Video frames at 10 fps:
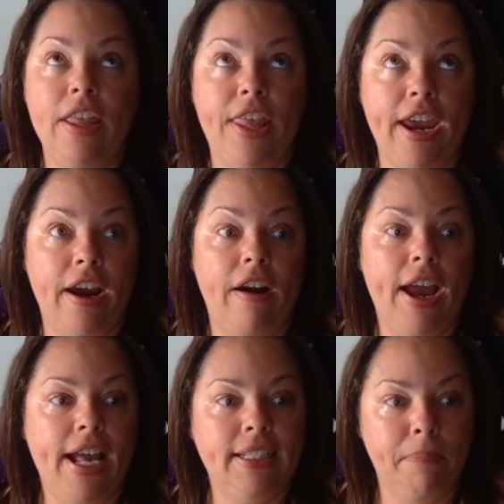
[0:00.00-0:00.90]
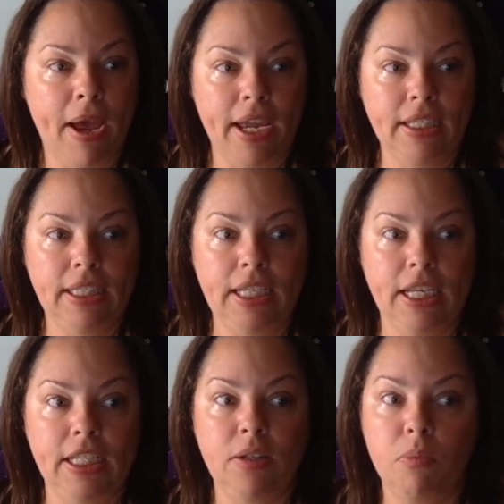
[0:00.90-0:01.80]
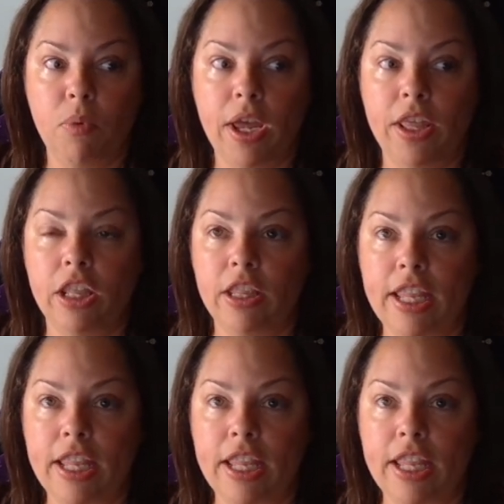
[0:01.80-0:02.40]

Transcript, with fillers: there as a pisces with